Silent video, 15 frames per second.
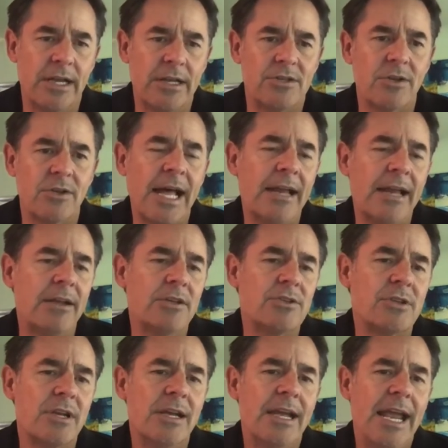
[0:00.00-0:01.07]
So that is
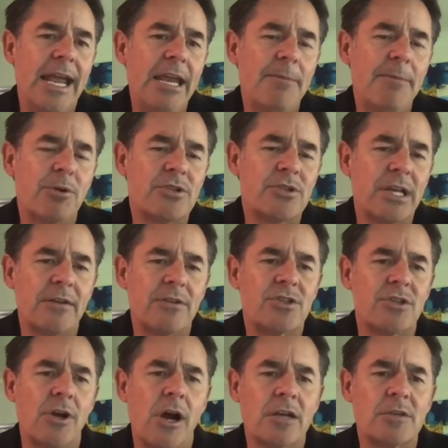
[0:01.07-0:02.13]
8% of
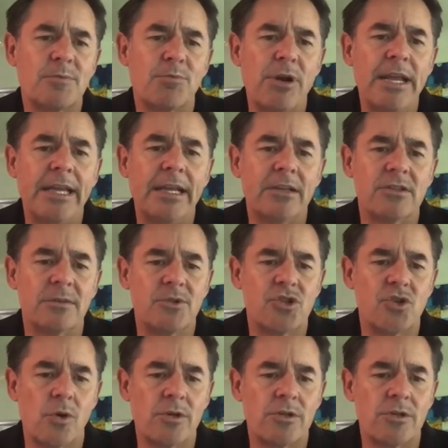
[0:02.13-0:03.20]
stocks breaking some
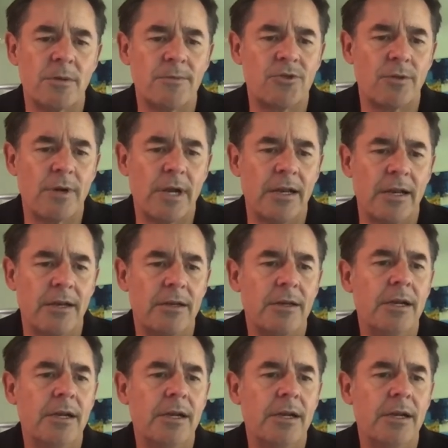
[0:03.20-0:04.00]
short-term trend.